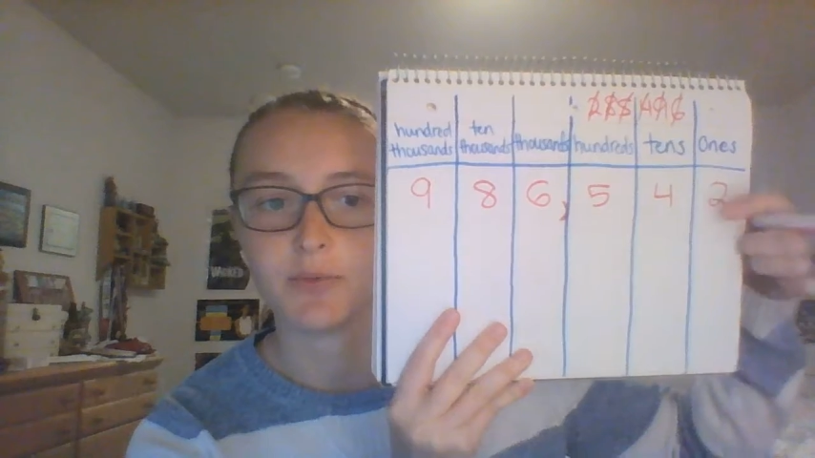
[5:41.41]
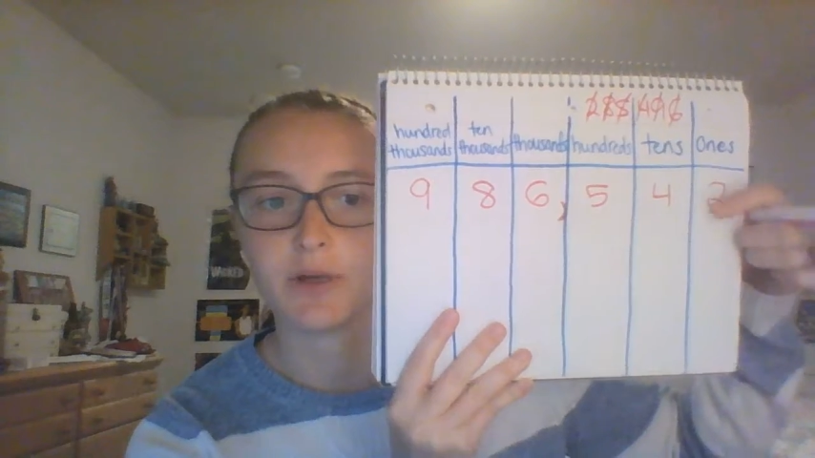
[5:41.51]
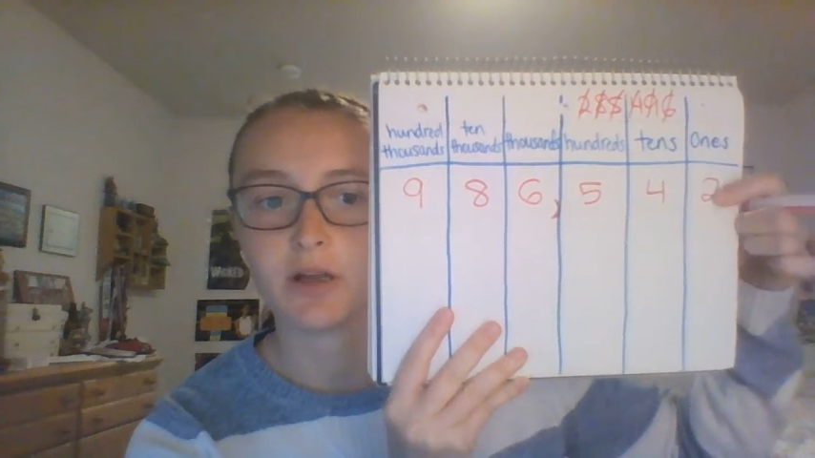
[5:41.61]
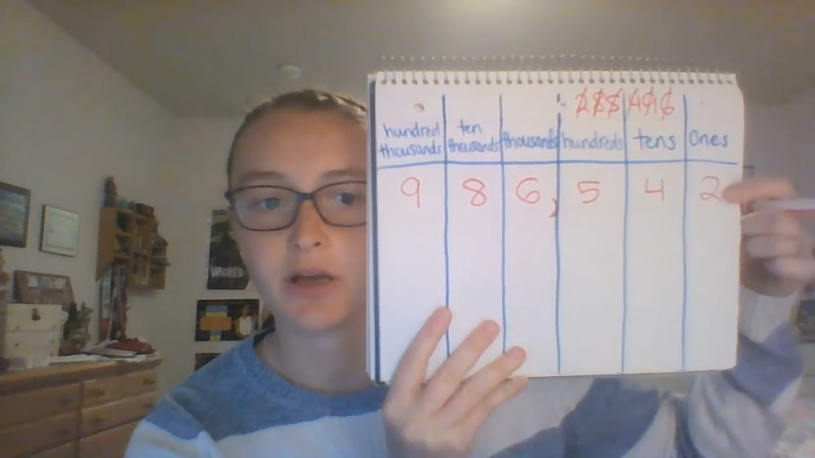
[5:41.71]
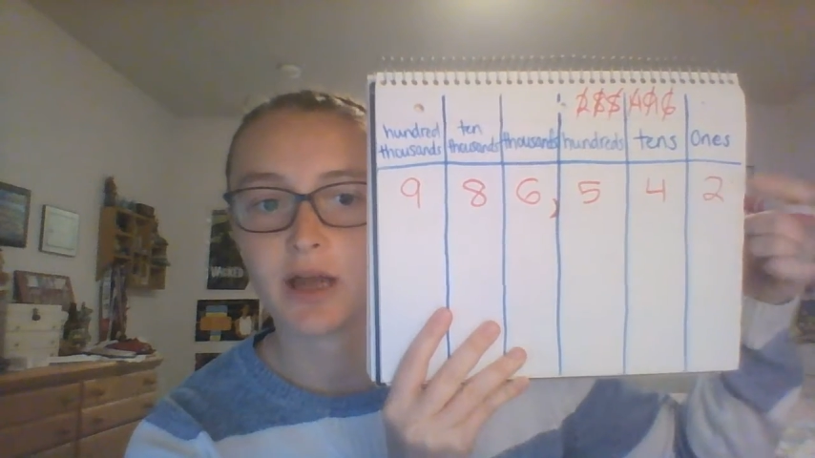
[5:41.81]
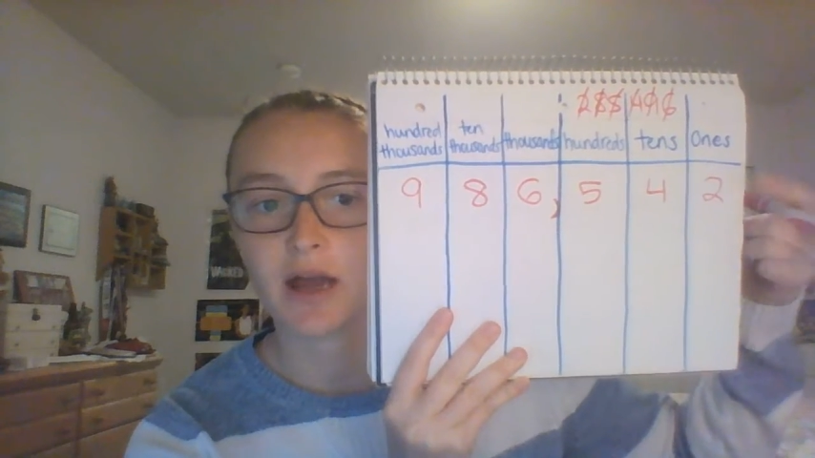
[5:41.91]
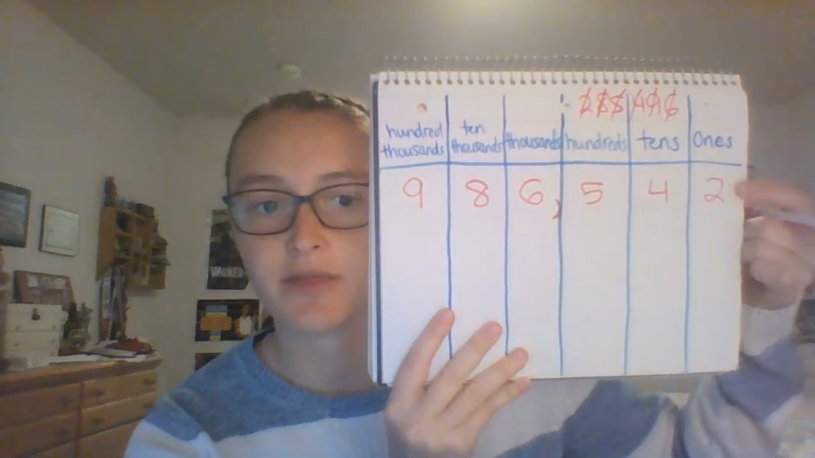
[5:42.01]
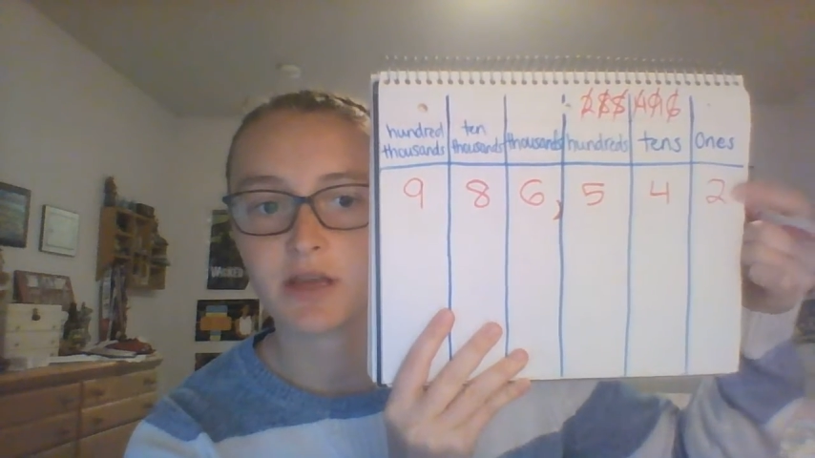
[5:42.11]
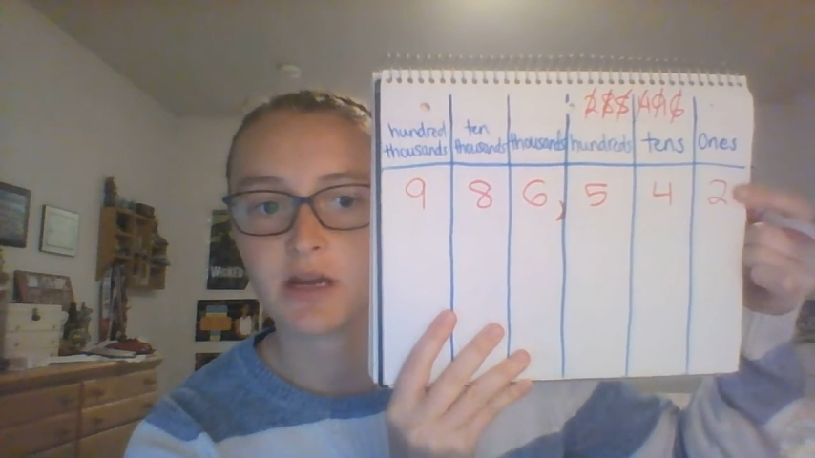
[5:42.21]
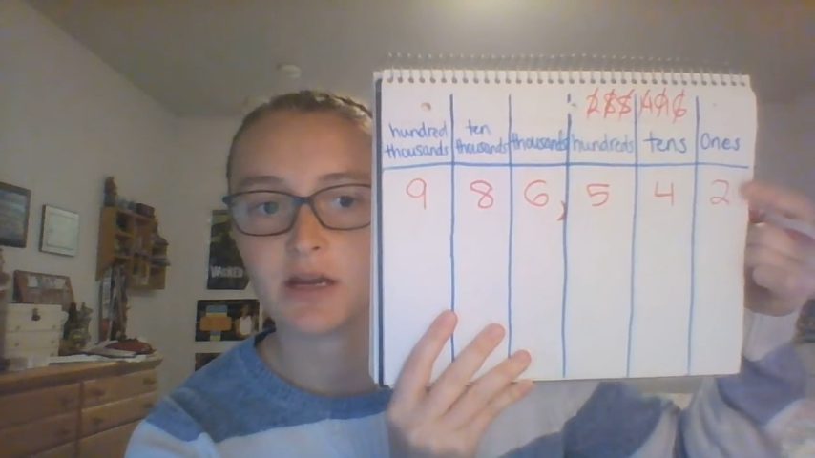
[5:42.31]
we look
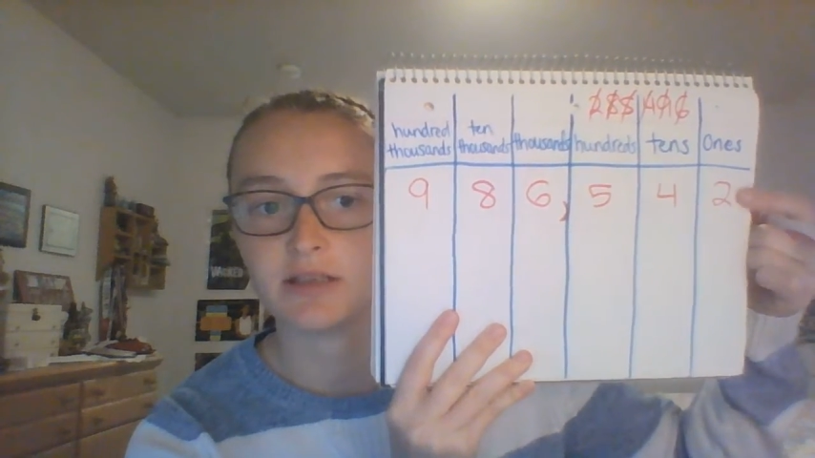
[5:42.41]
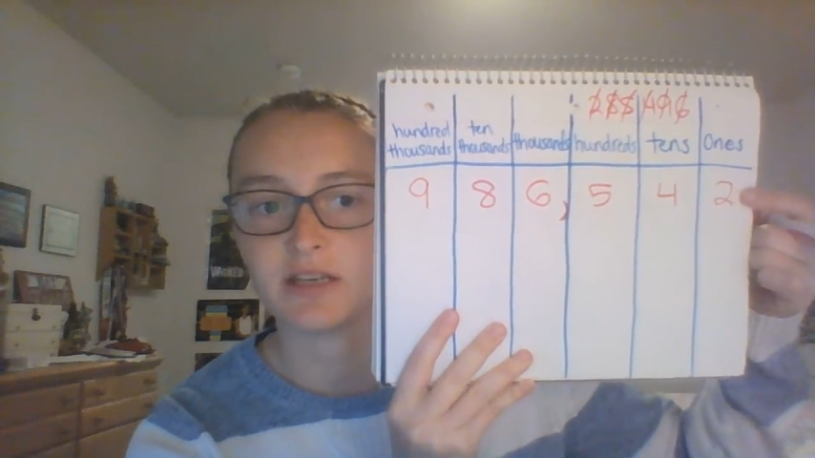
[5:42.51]
at the